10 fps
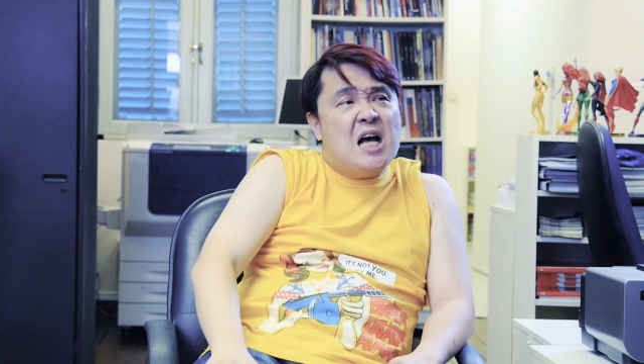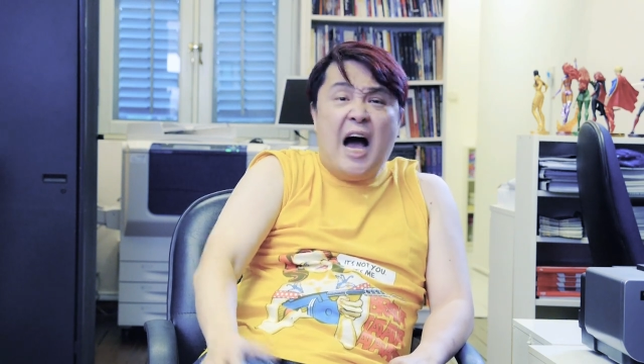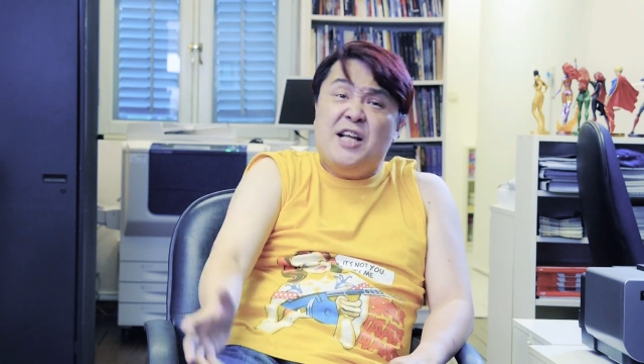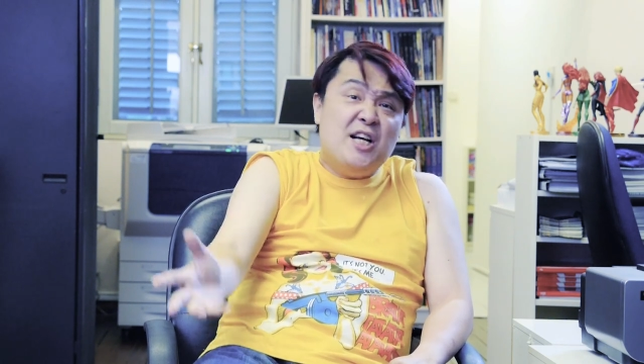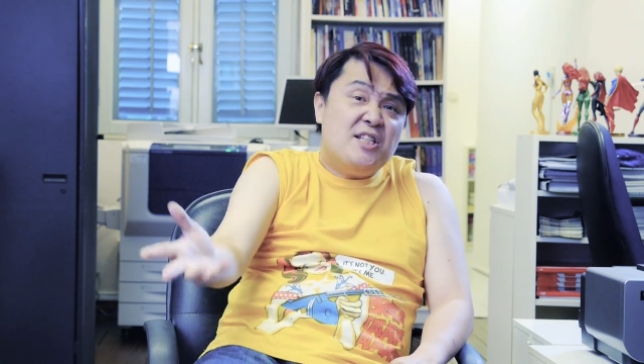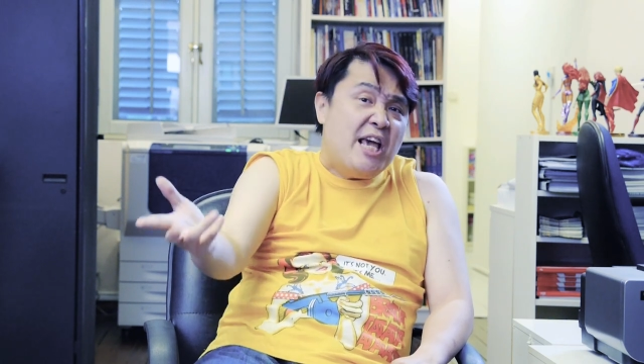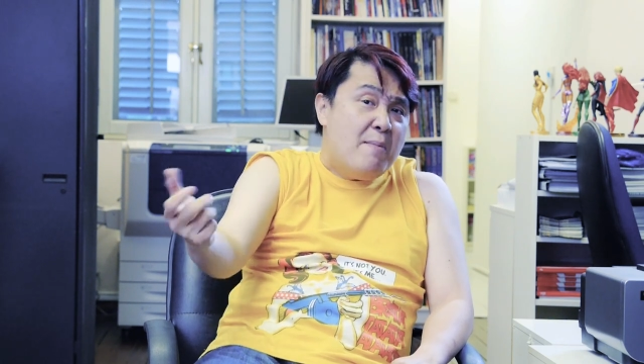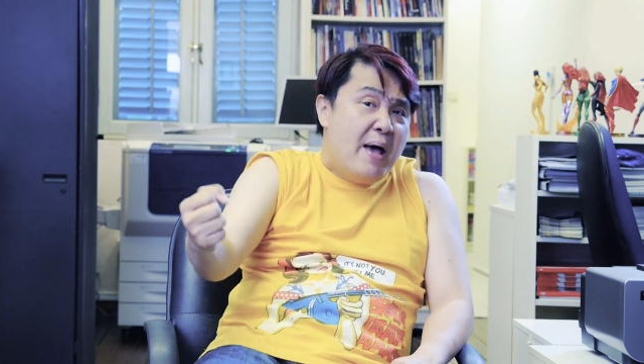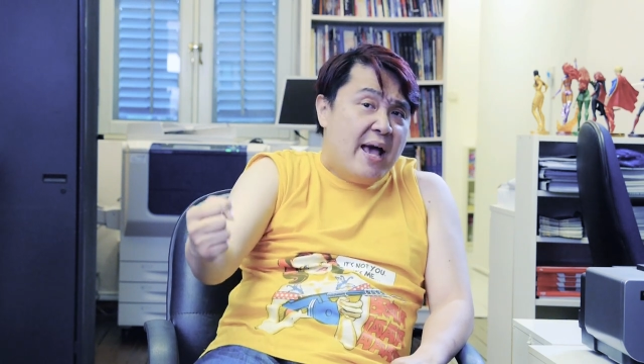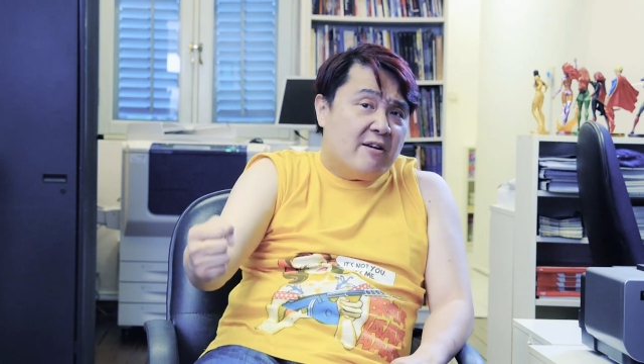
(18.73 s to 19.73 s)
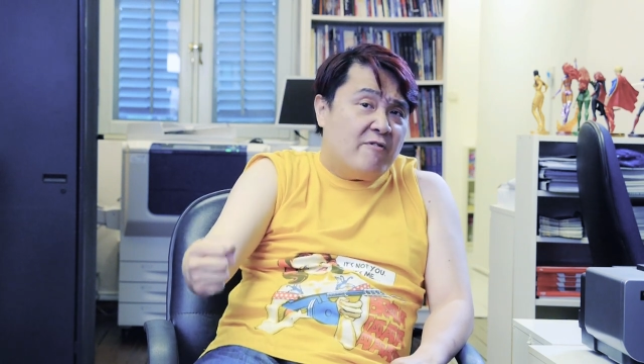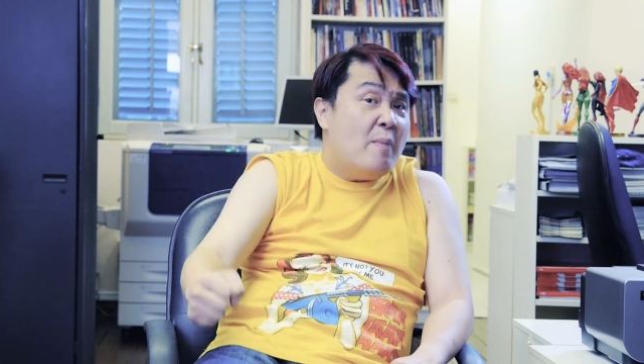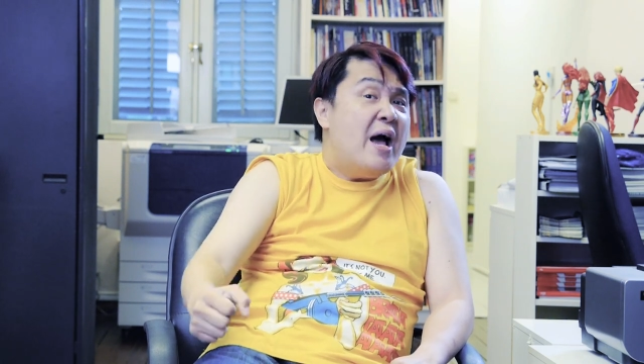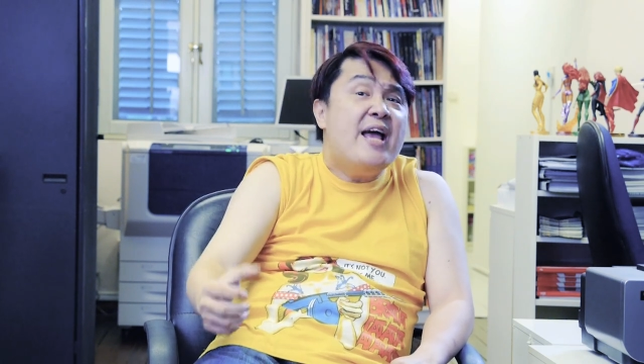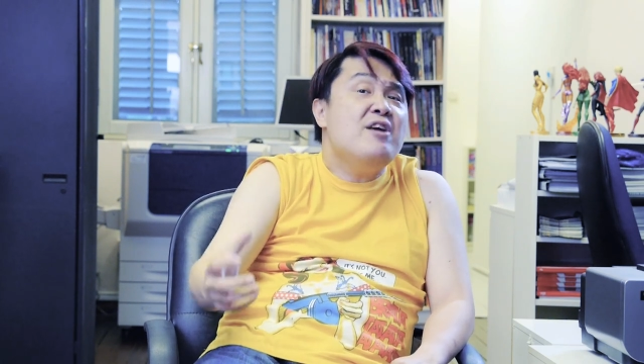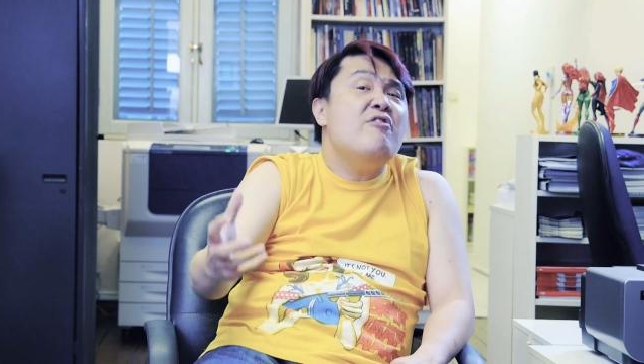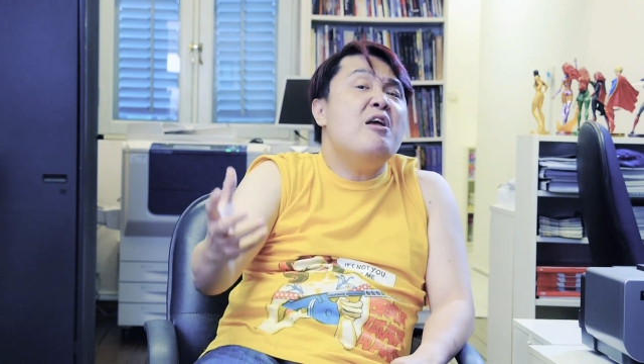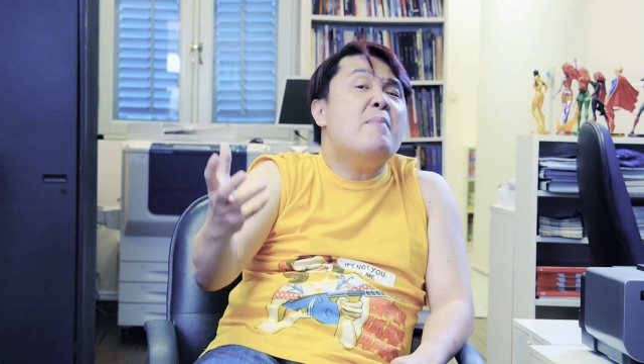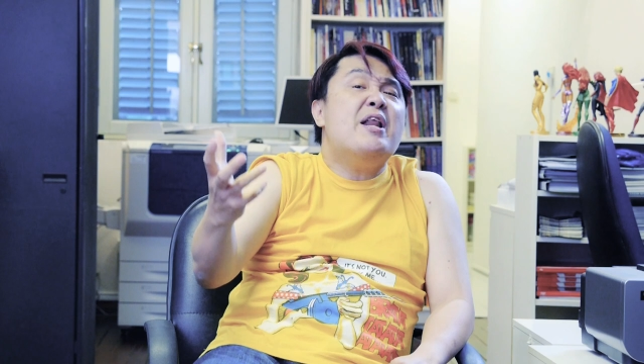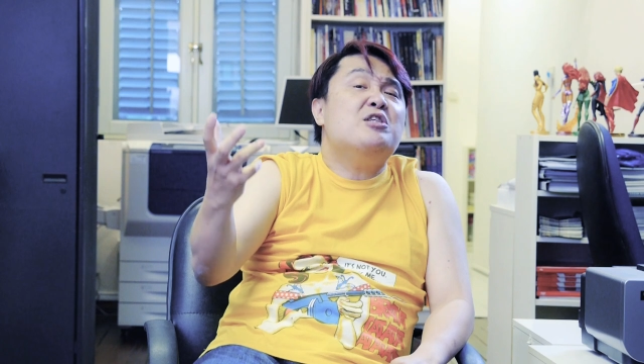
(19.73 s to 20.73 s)
I just came back from an
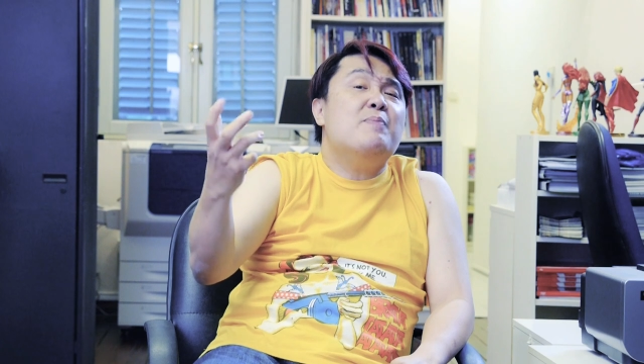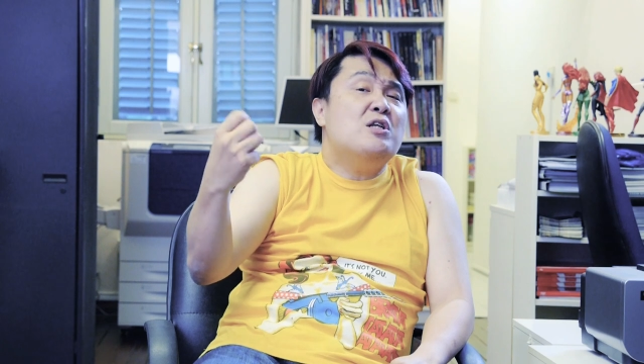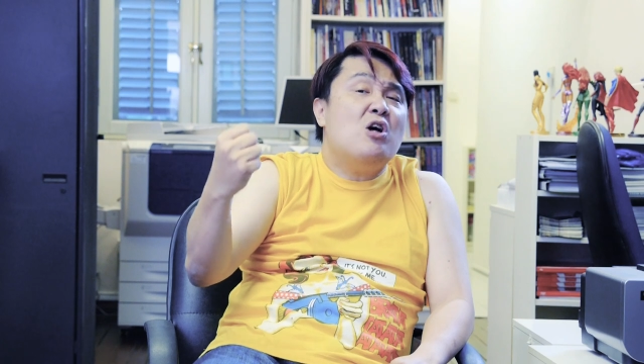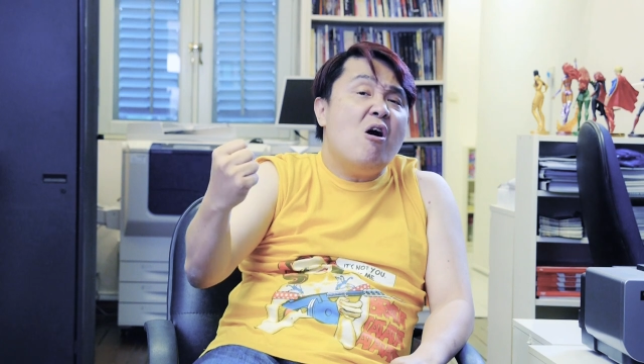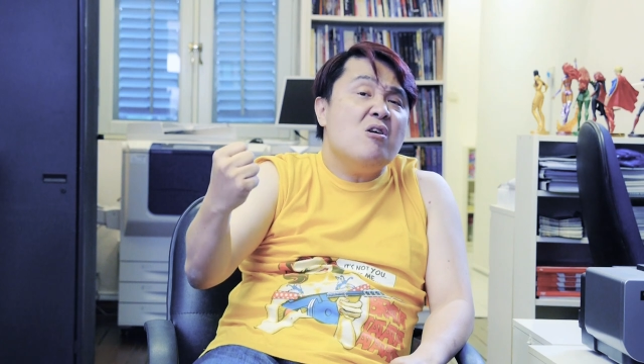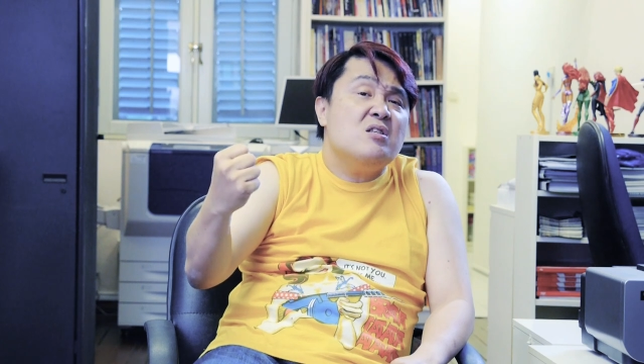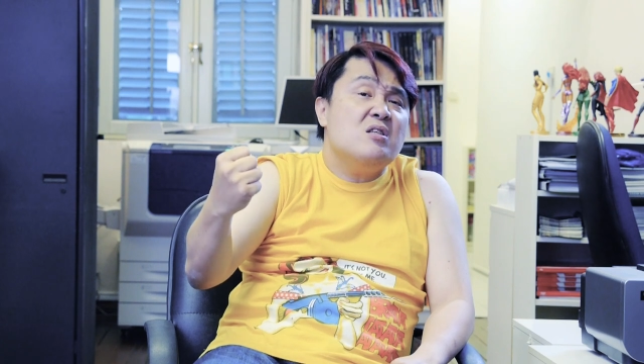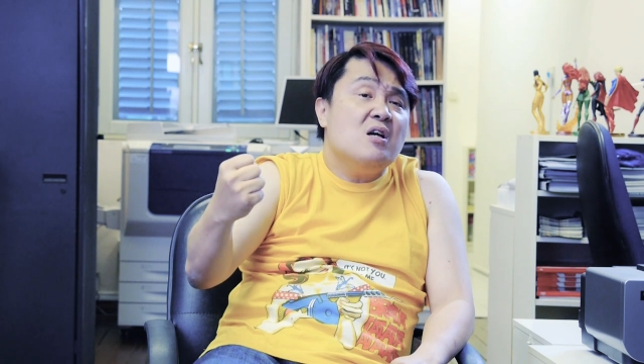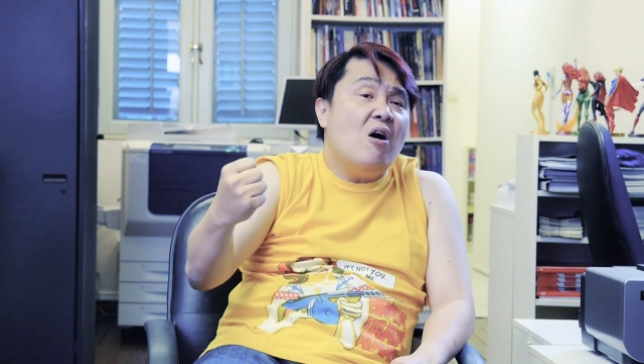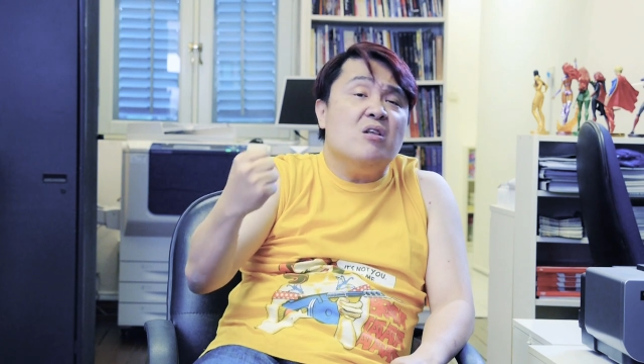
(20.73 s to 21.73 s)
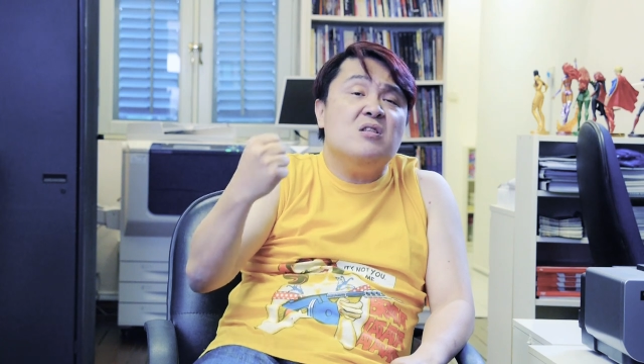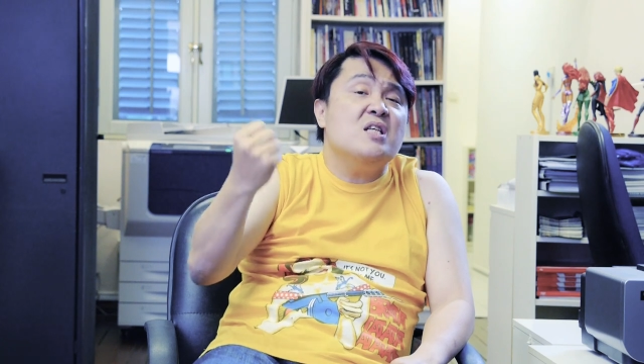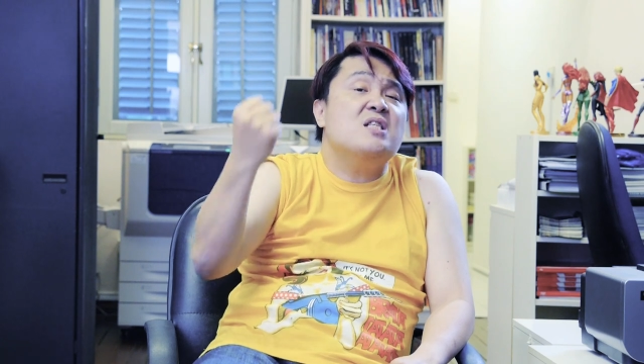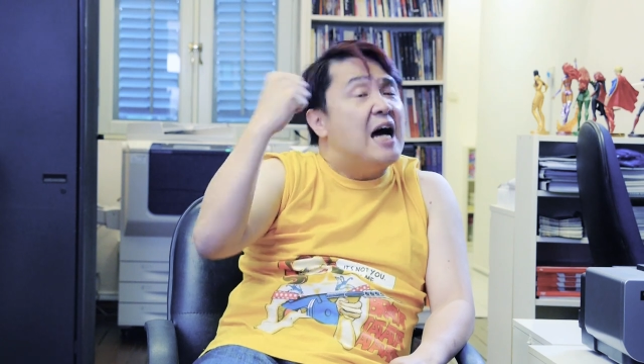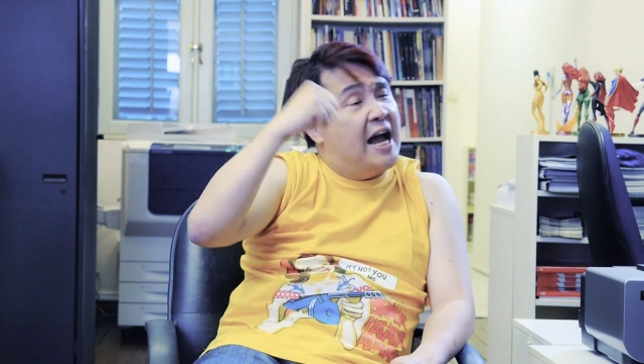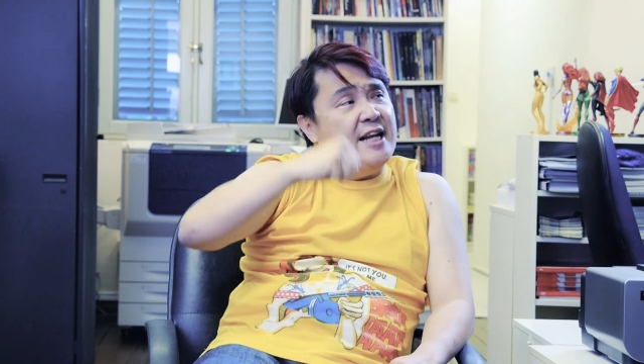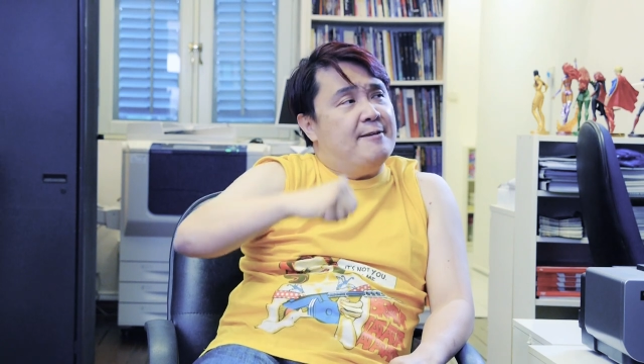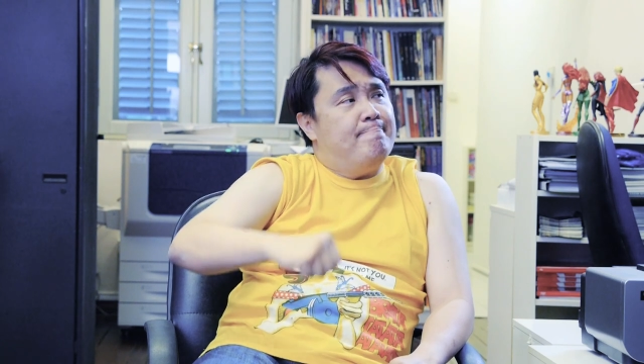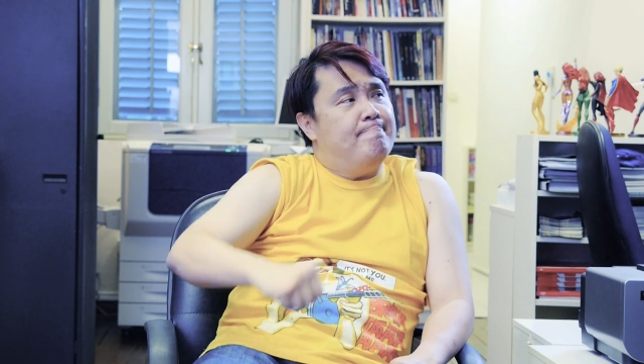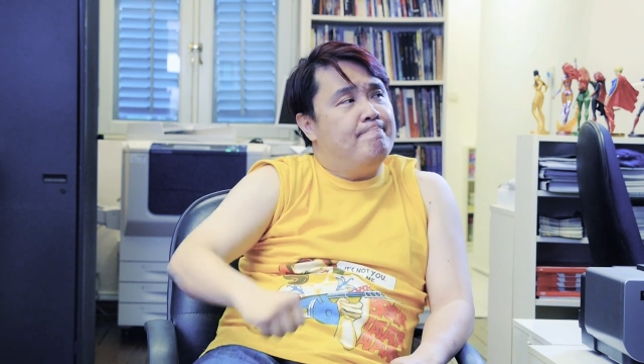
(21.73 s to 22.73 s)
angry management course on Sister Island.